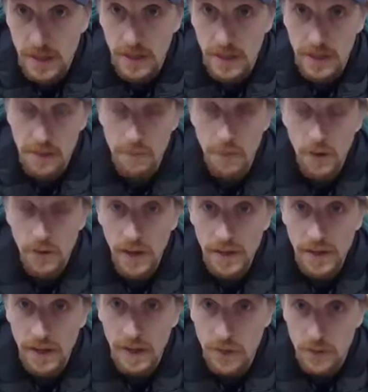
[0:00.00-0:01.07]
on like a
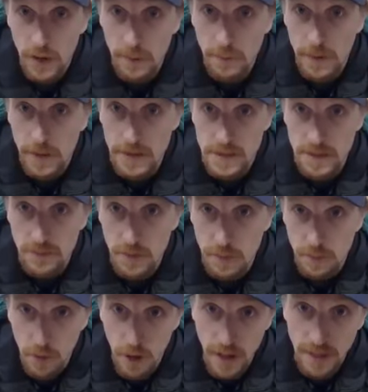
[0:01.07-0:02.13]
multi-day trip, because if you
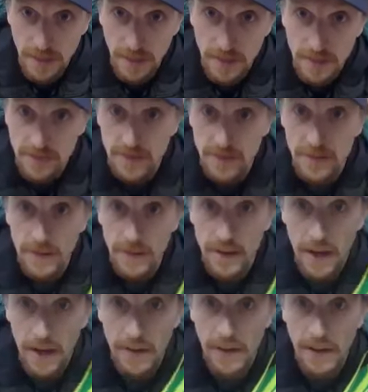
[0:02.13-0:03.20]
break this
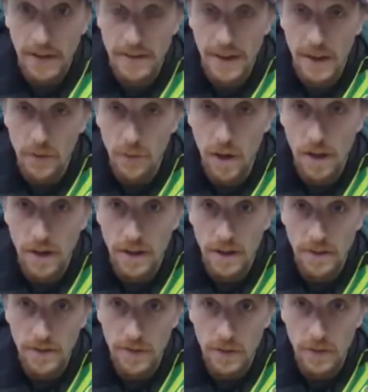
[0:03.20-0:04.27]
on like day one and
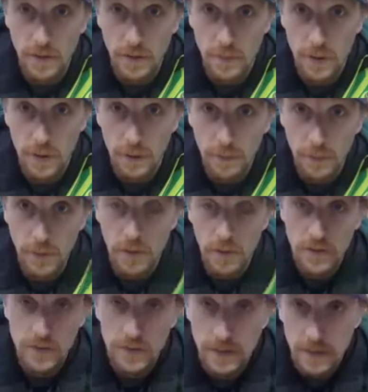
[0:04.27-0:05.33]
it's your only pair of
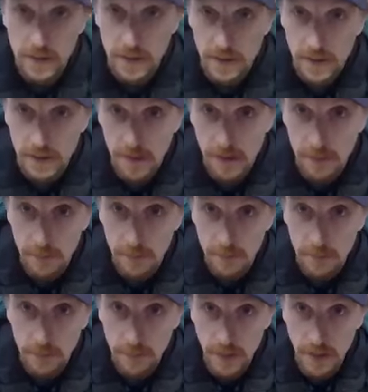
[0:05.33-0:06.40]
boots, um,
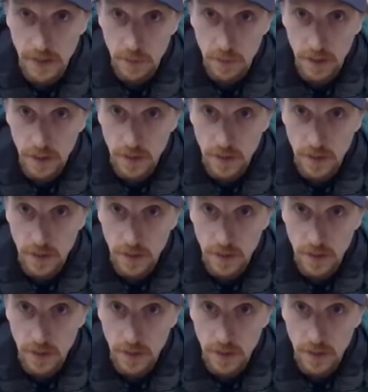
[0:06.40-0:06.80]
then you're pretty